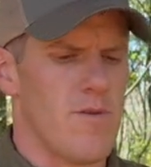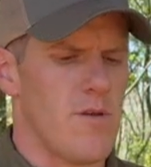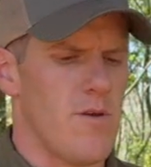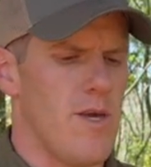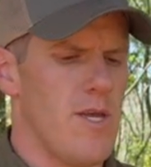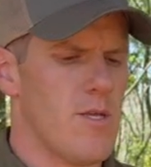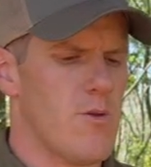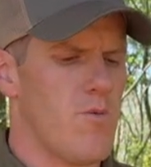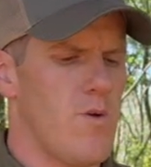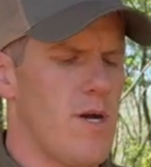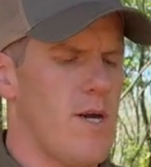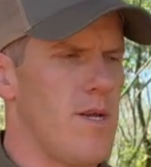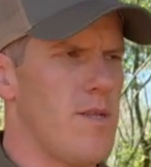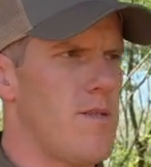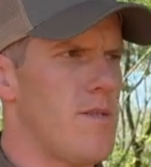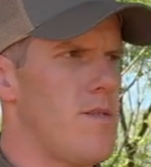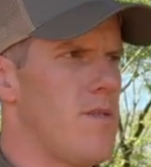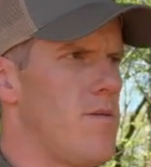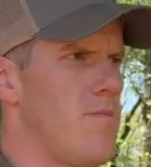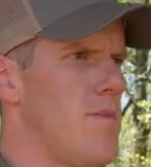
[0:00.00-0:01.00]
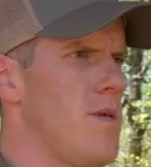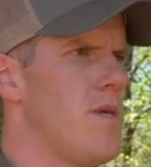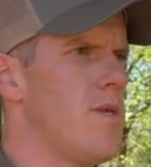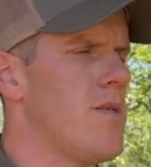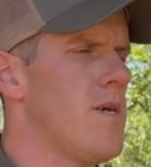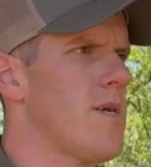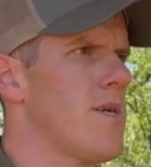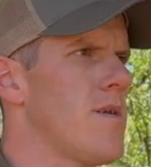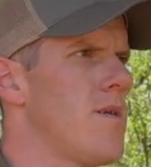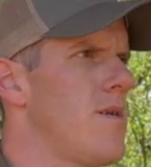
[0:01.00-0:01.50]
So that's why, to me,
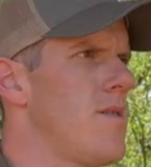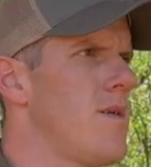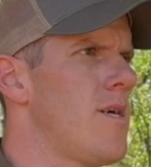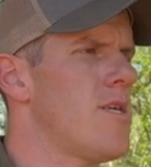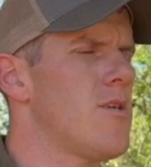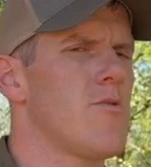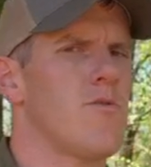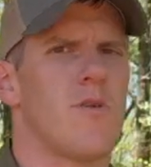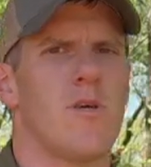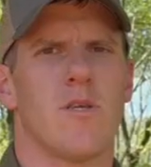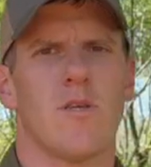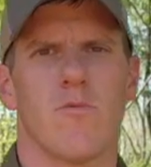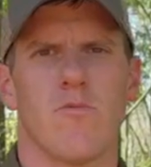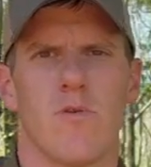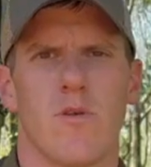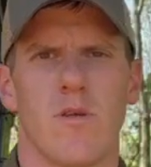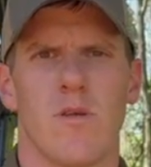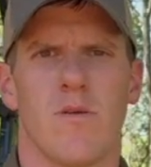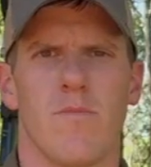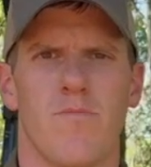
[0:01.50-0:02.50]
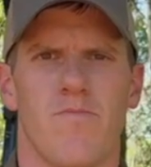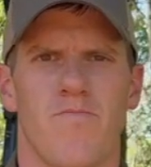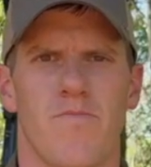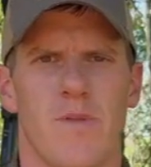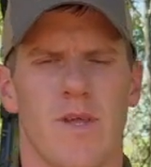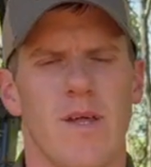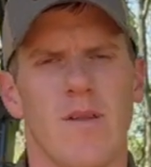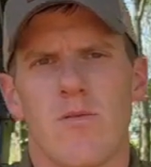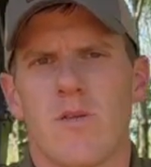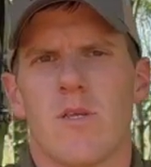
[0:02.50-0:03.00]
like, a laser doesn't really,
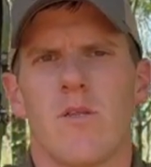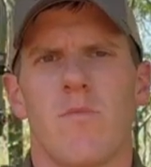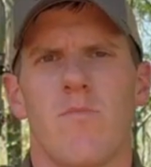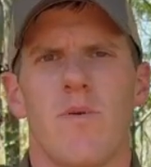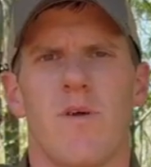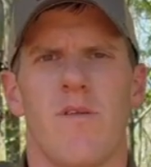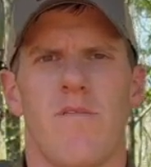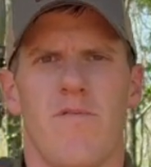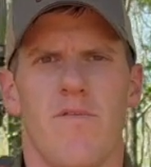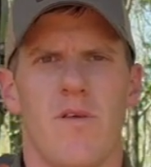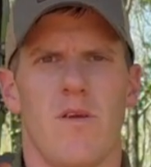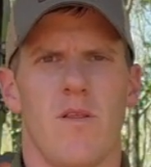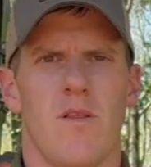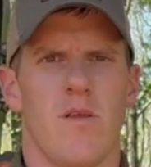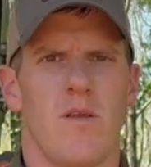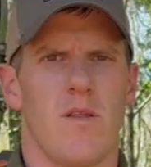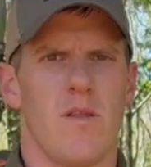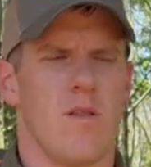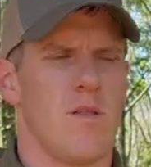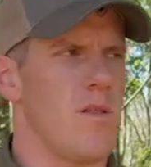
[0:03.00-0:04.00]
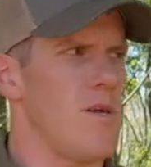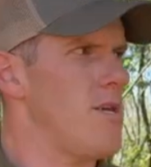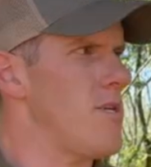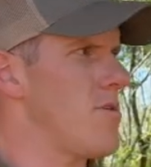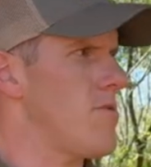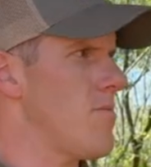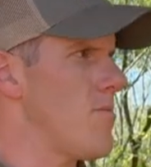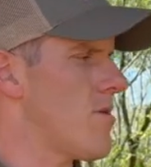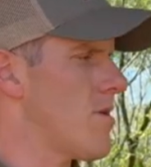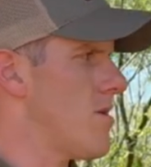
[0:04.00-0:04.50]
I don't see the benefit in the
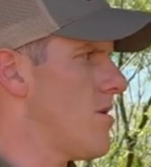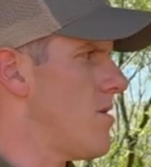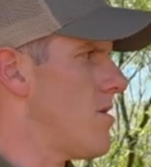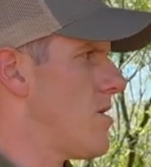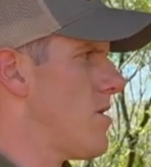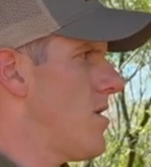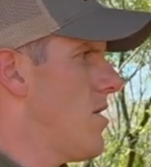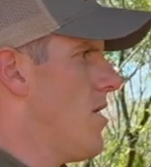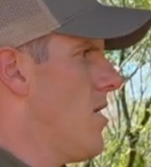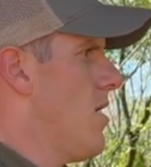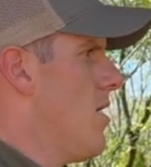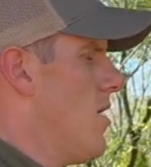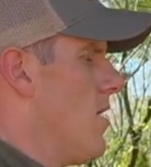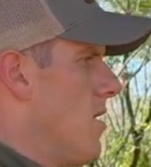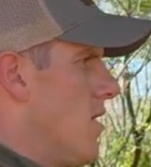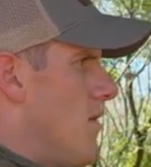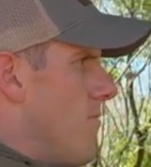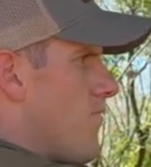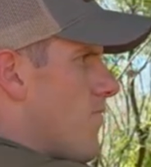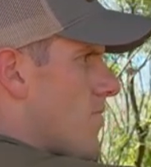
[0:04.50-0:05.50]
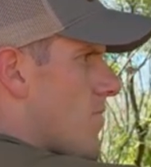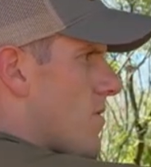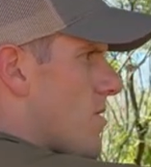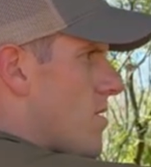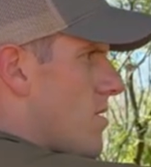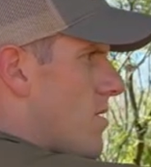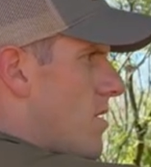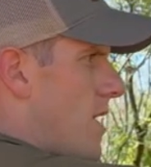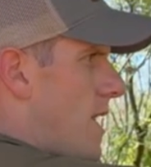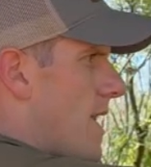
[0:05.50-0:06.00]
laser, because
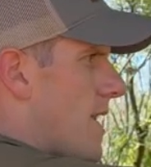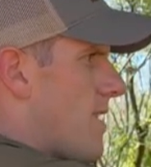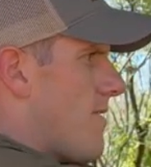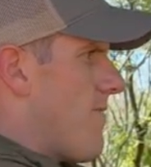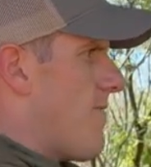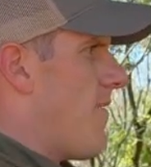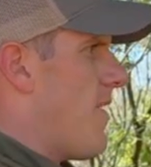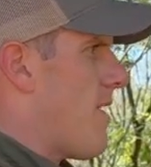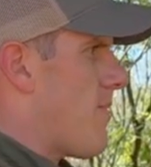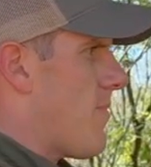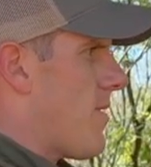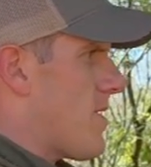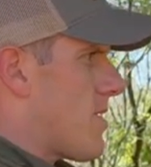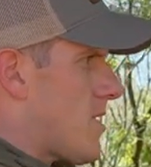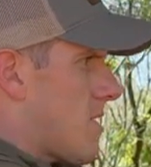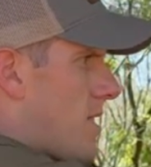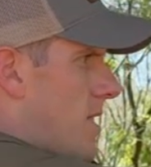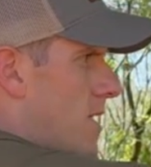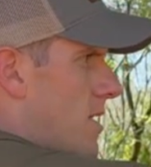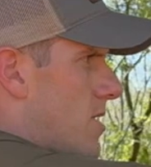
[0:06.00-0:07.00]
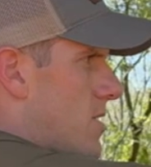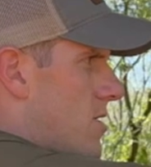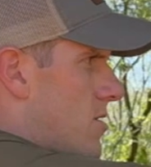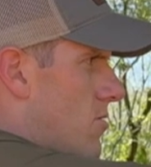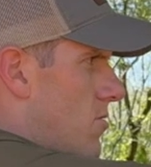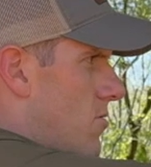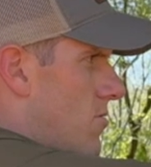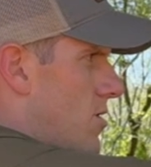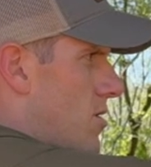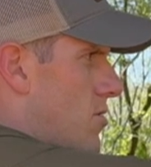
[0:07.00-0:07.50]
I can find my sights
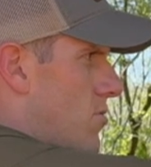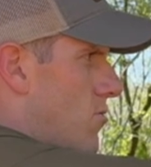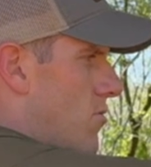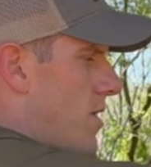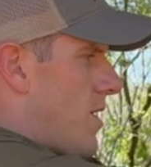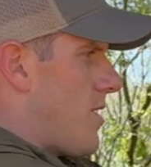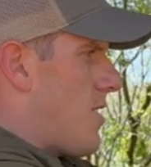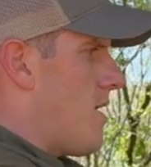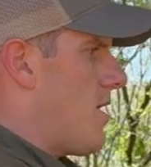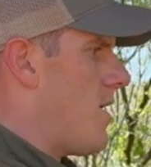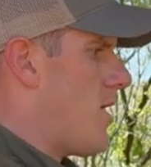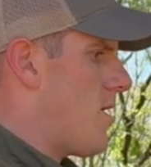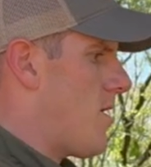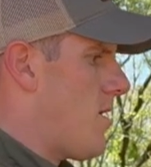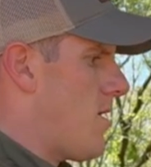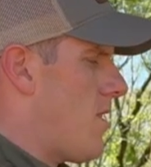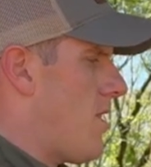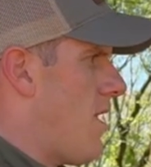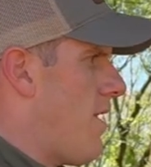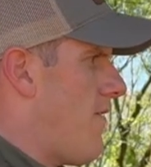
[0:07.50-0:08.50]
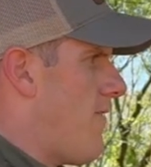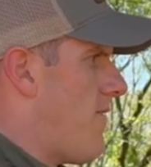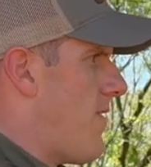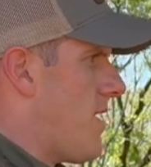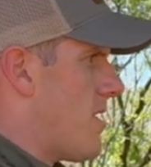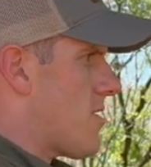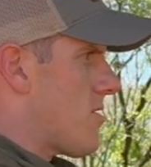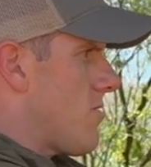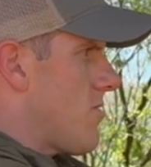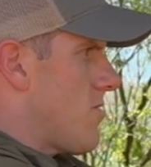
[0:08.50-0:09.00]
or this red dot a lot
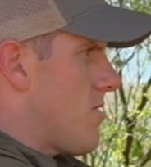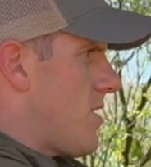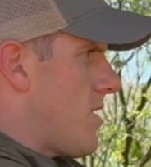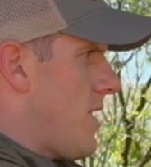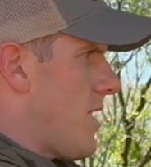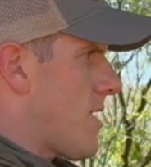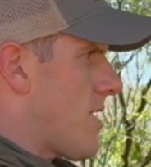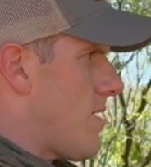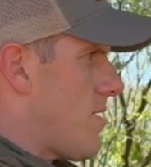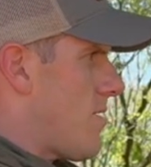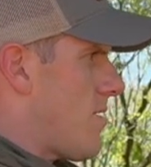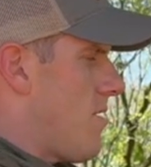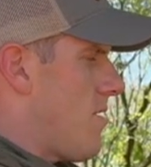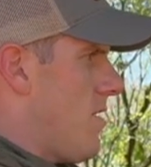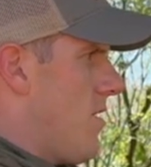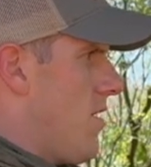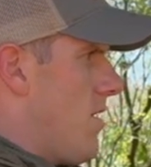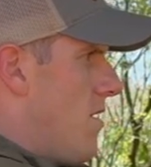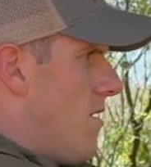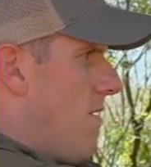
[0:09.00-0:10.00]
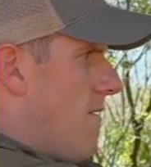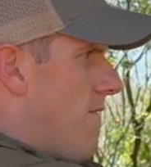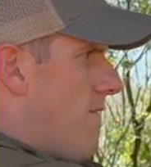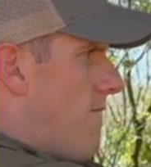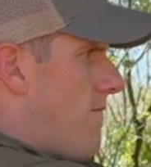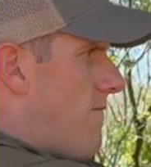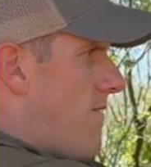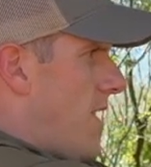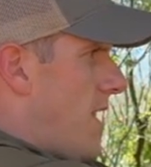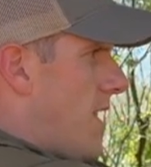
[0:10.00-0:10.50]
faster than I can
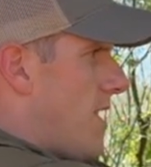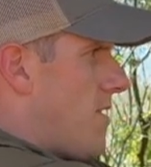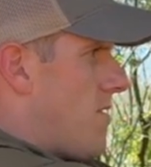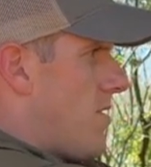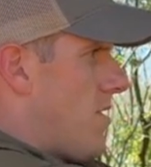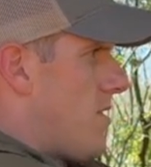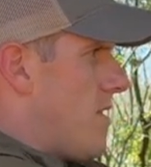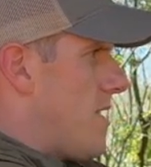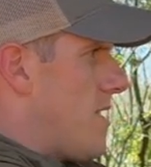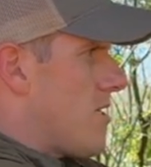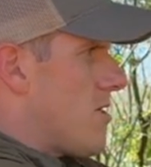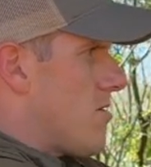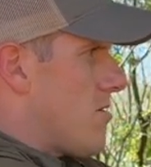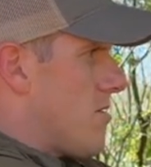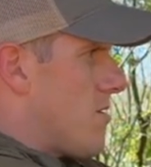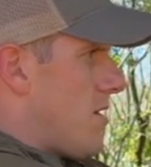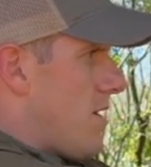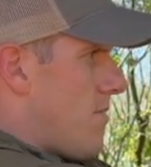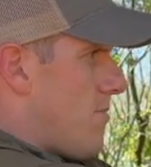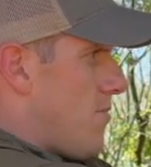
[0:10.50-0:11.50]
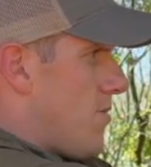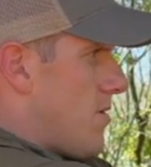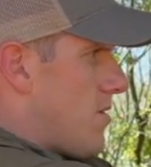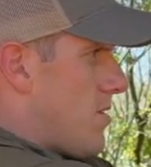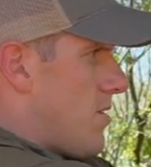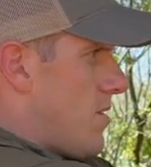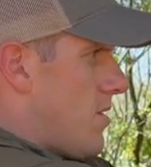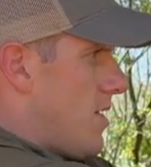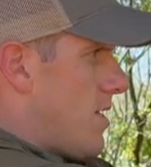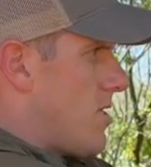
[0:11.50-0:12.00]
find the laser and put
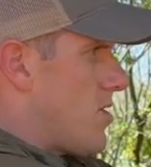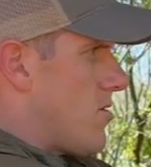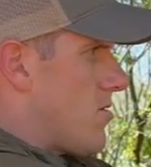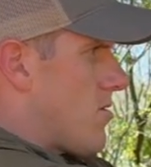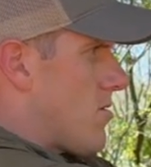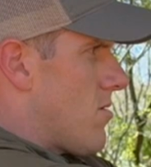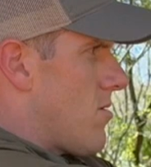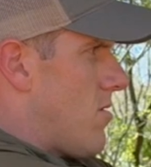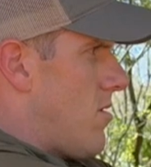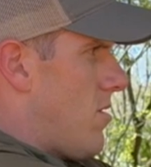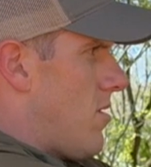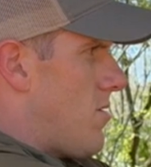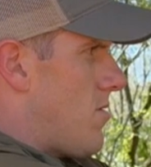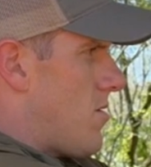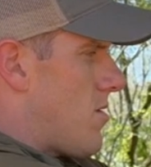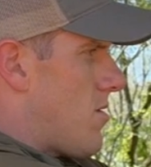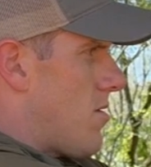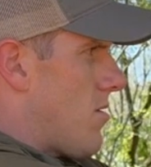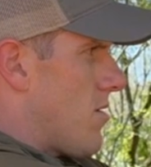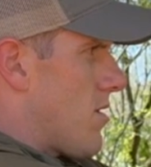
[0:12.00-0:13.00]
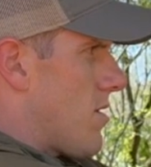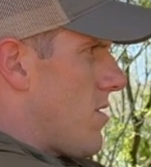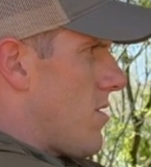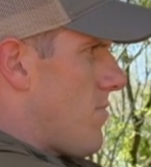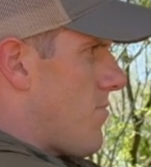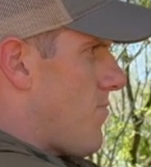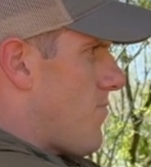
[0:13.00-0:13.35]
the laser on the target.